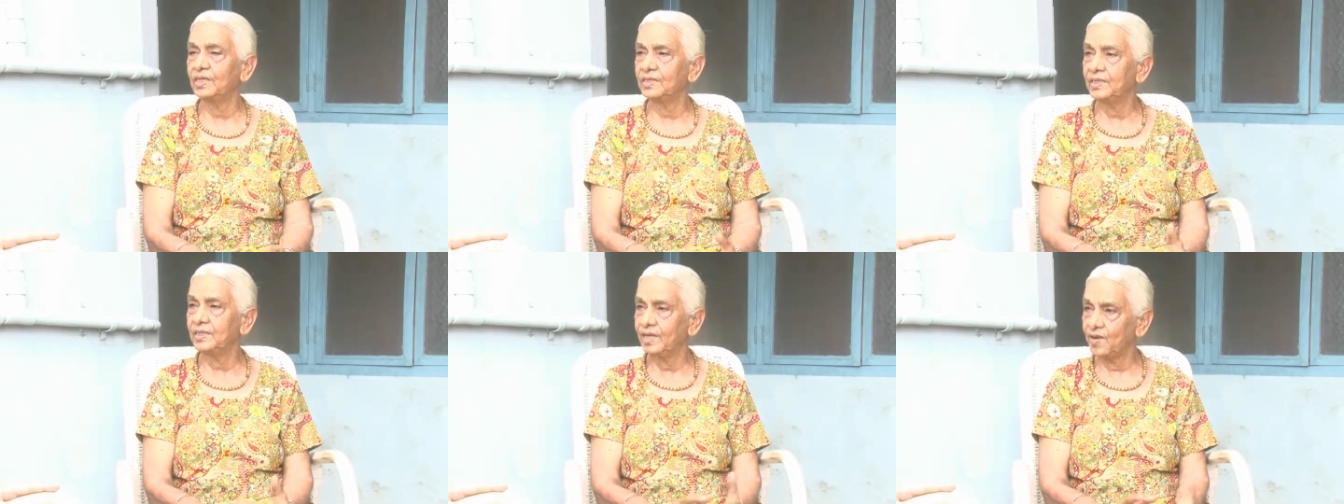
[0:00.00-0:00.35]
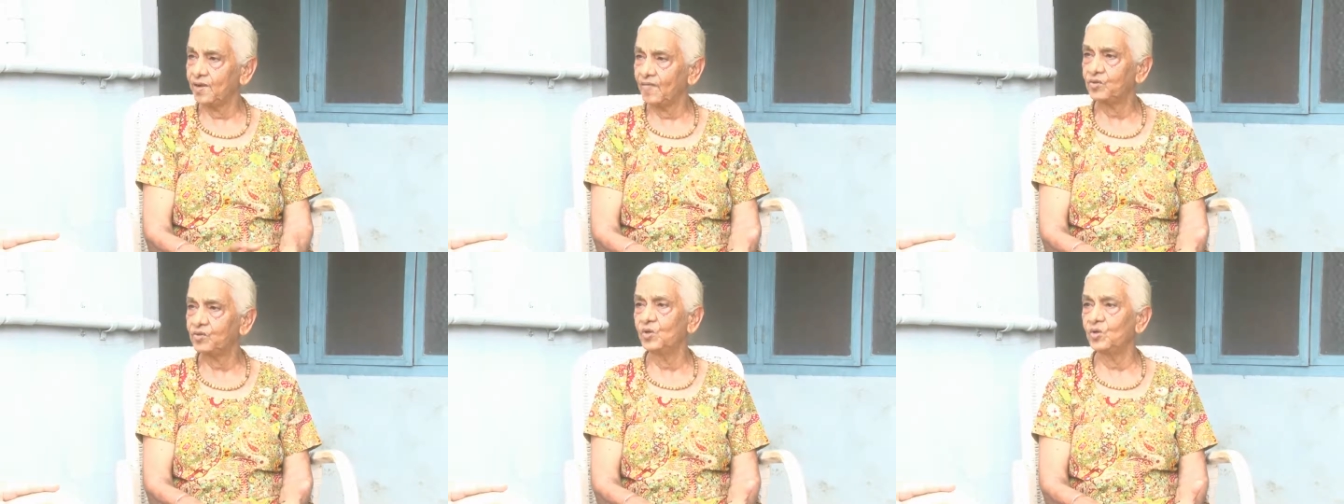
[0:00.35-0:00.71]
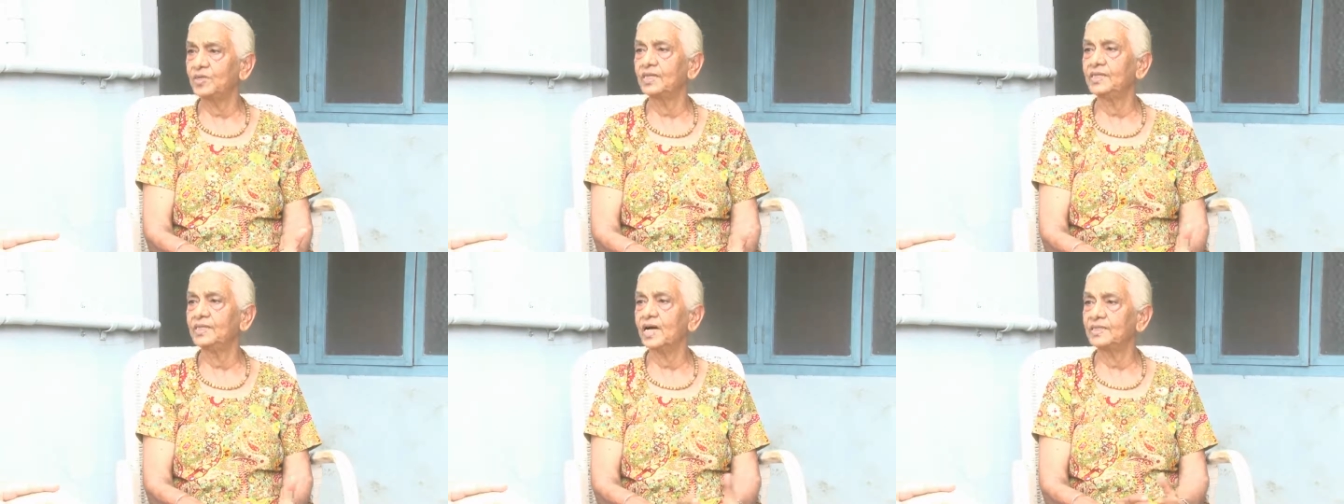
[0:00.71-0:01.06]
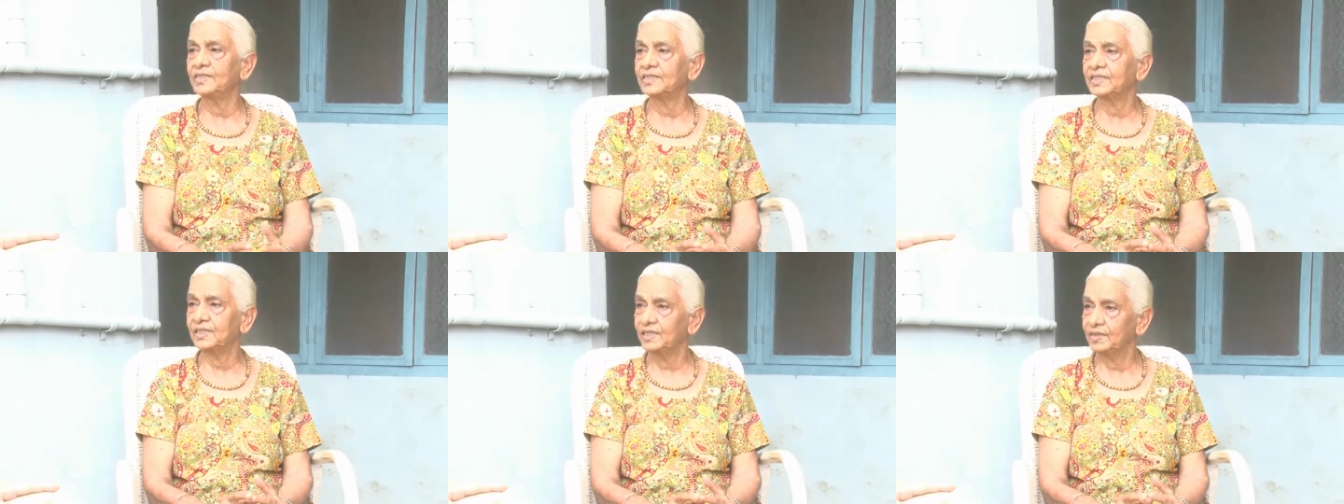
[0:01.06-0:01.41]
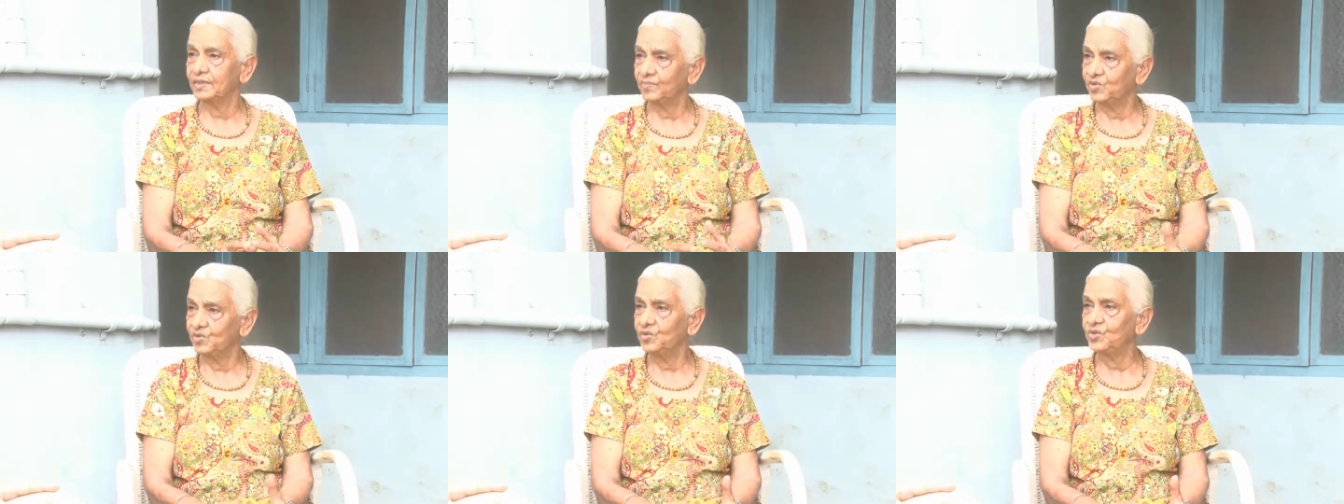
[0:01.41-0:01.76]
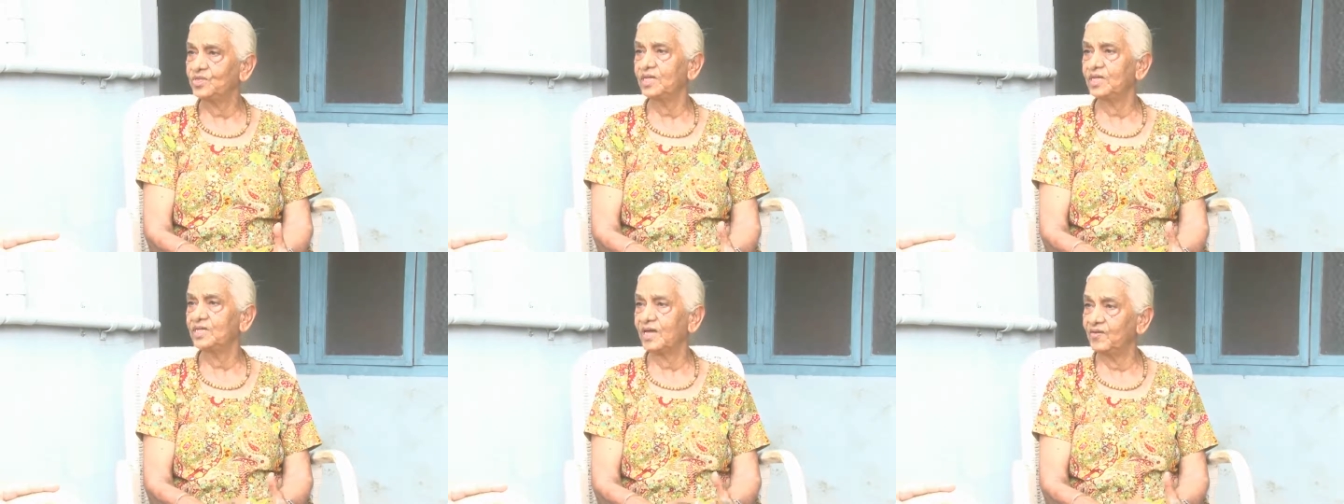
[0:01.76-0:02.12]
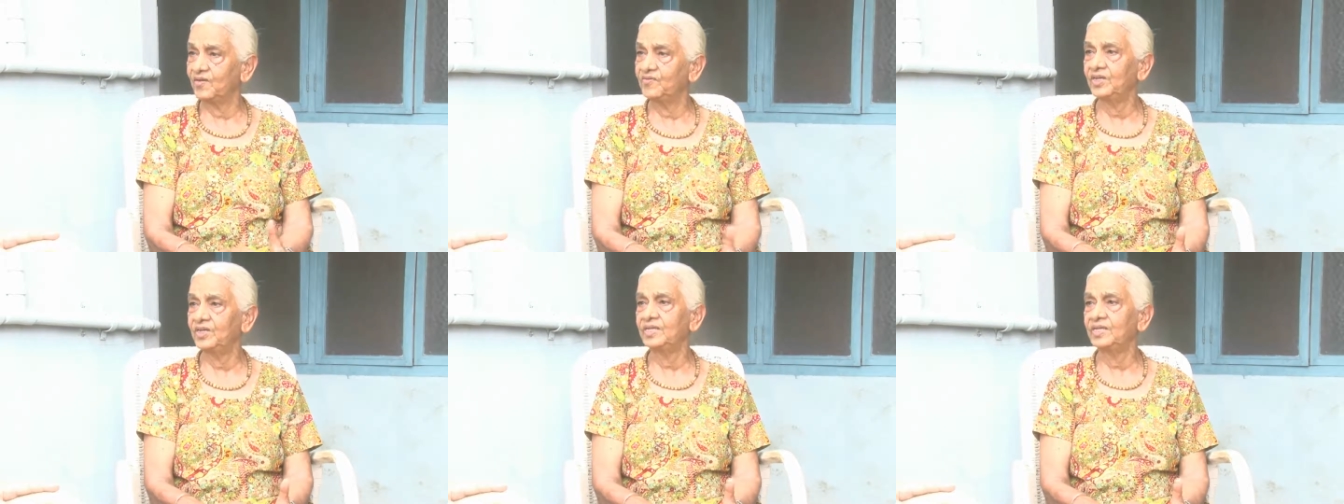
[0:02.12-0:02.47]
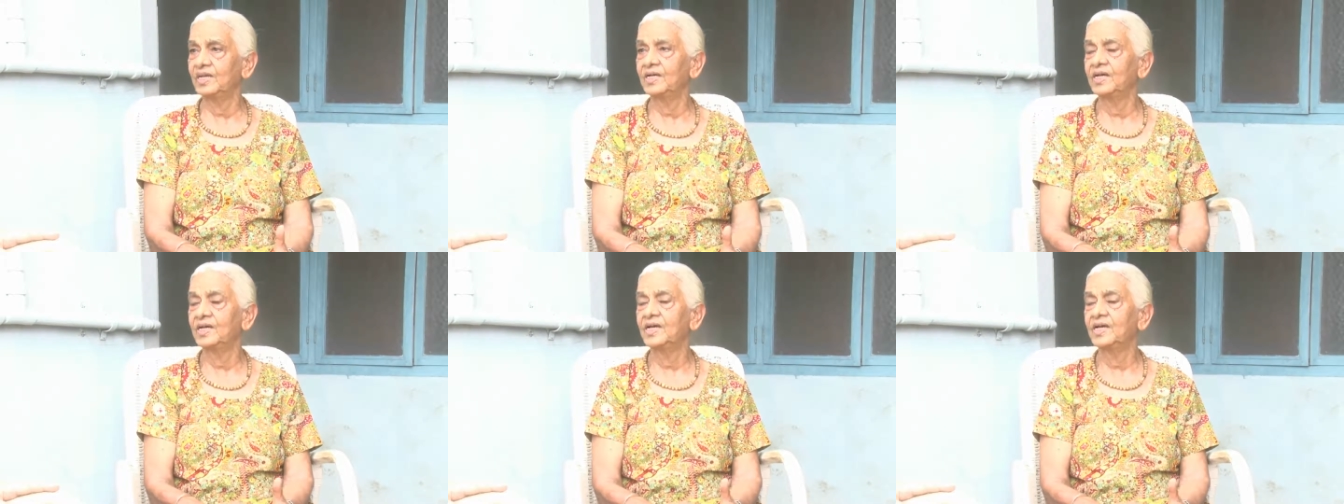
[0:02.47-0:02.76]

they'd have to learn dancing, music, everything.